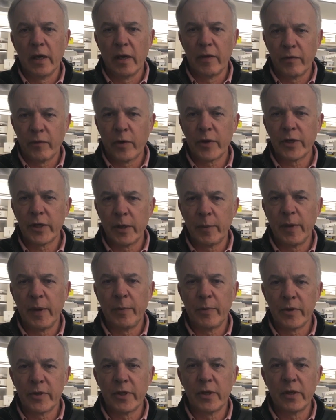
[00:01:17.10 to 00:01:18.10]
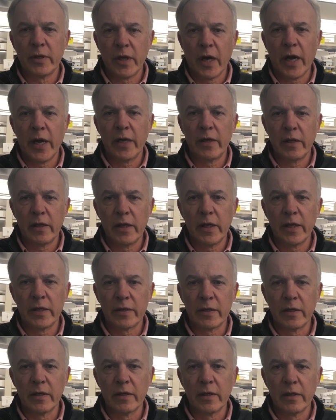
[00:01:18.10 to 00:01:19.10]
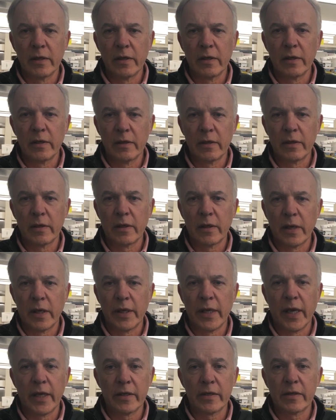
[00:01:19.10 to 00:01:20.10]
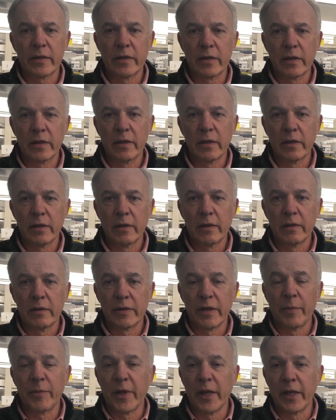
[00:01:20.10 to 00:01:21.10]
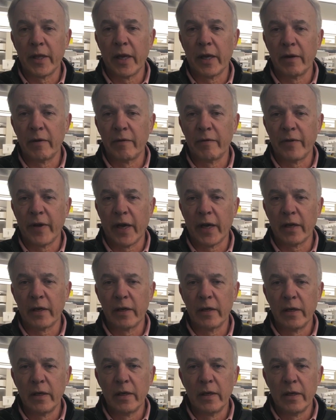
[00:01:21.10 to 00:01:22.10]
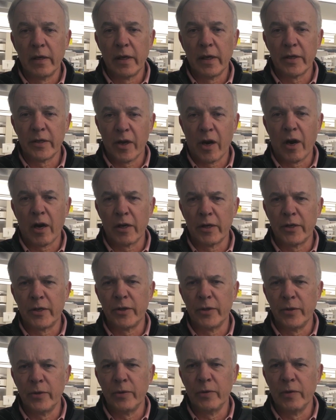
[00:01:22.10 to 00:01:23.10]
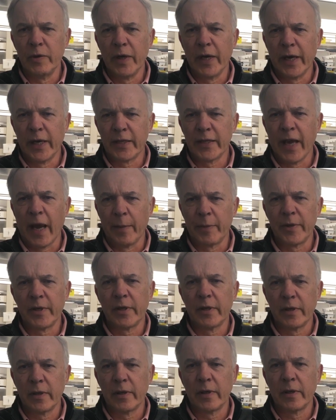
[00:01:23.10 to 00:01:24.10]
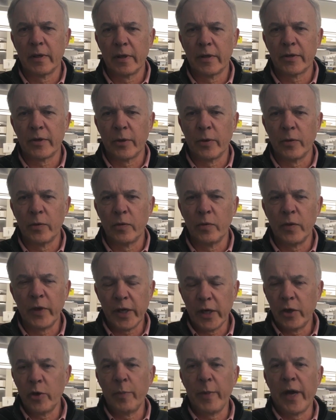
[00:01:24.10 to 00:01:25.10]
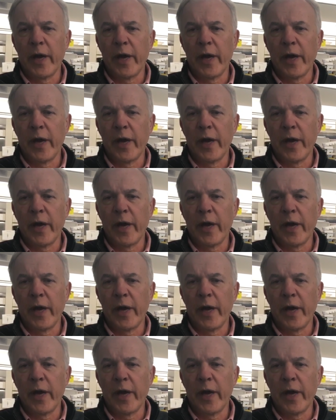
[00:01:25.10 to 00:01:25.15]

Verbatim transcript: unfortunately, people still die on the list. And that's something that, in fact, is hard to accept. So we can do